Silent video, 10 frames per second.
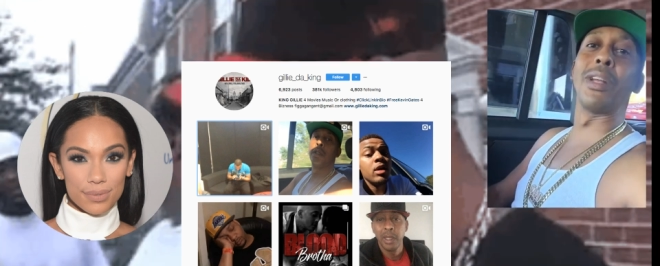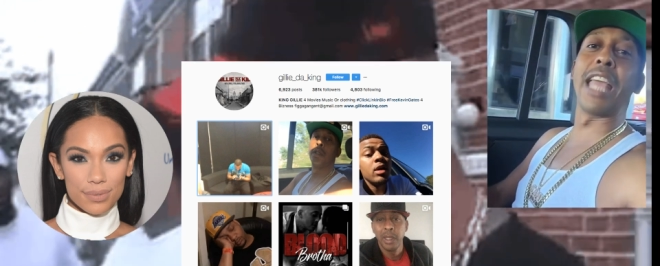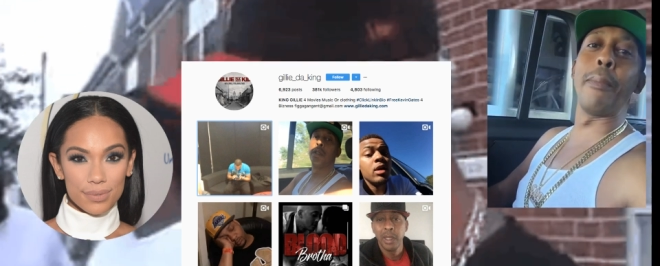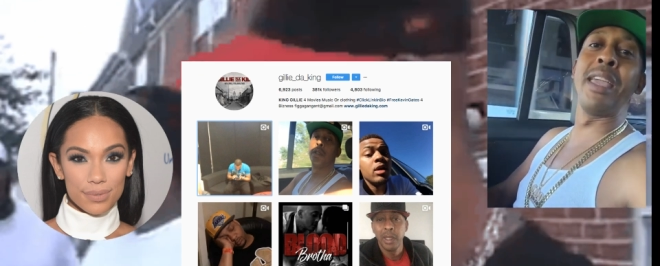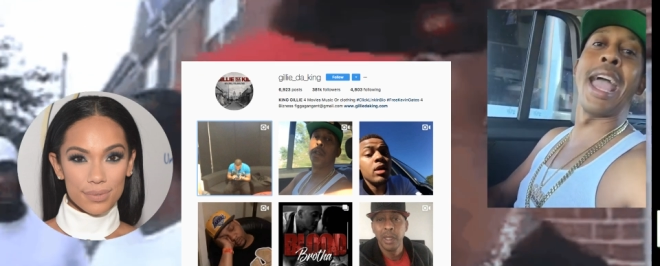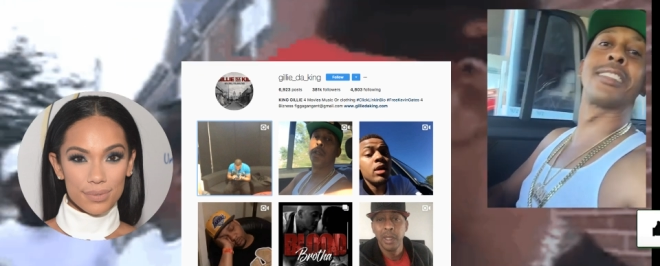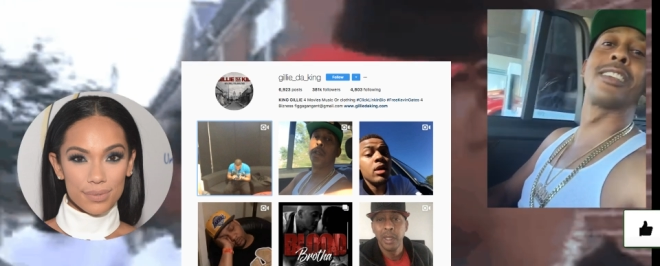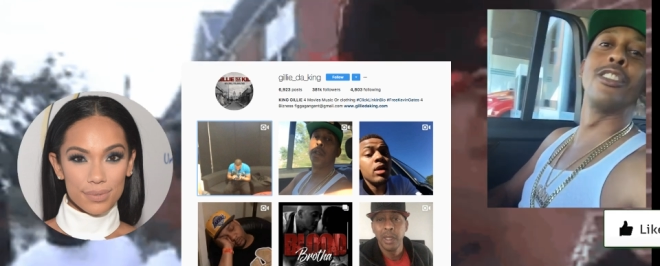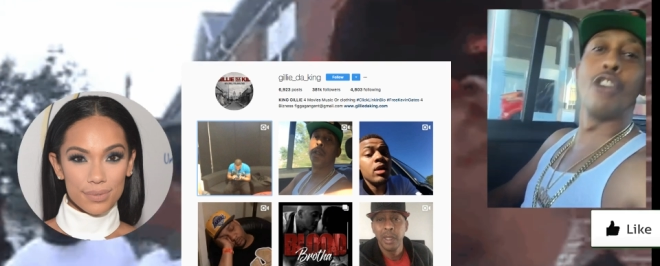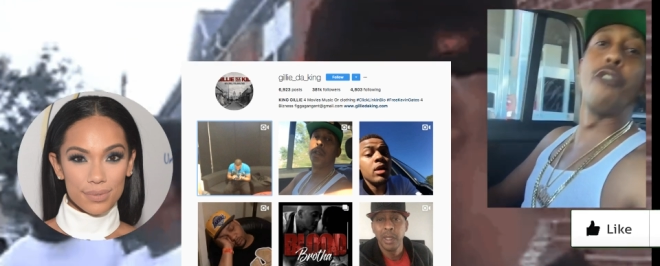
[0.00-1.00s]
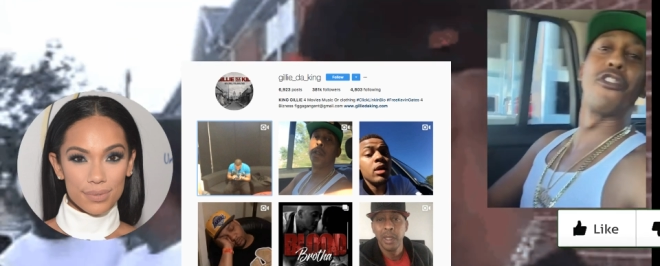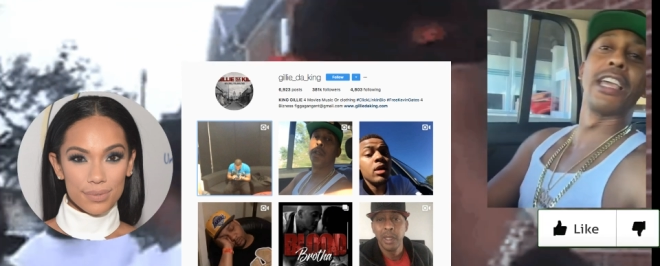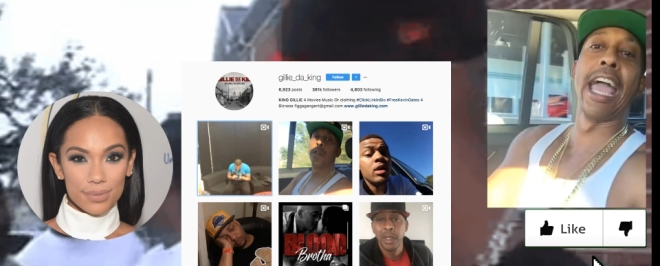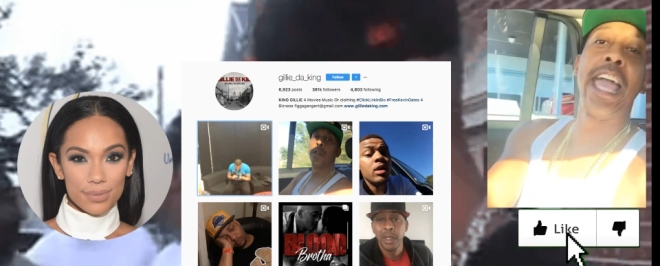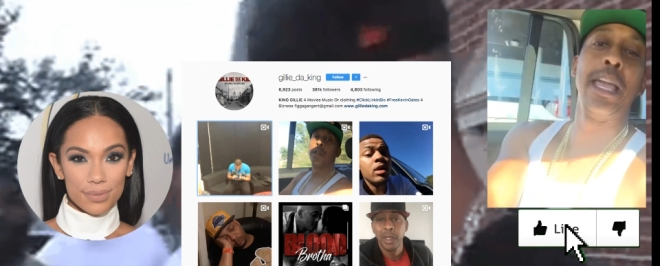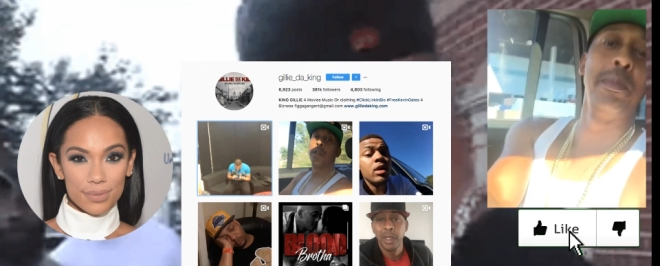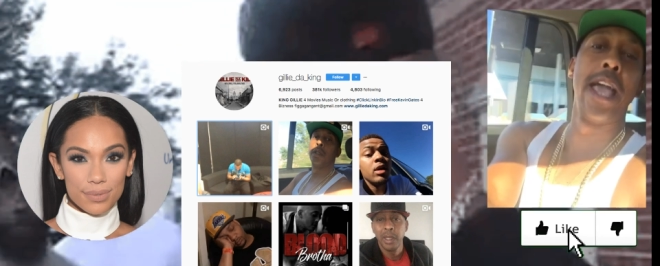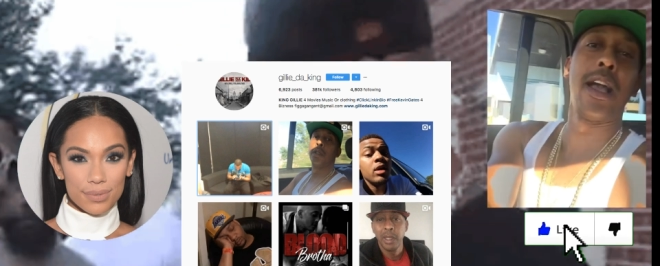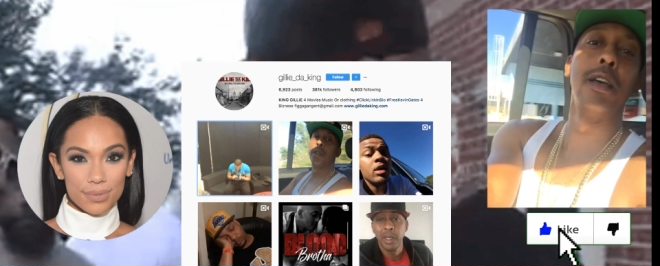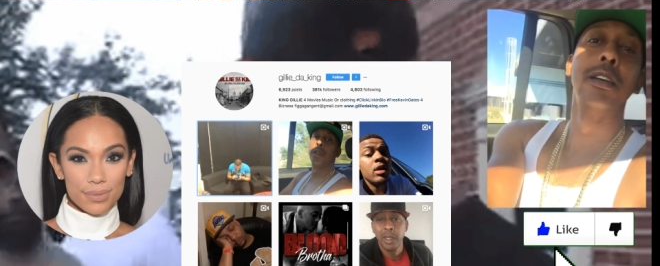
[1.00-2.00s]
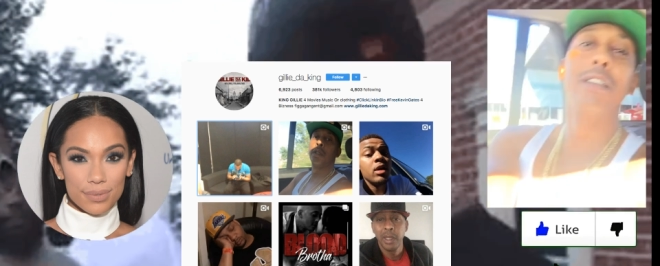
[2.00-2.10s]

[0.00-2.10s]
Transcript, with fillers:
Speaker 1: would they be asking you for game, nigga?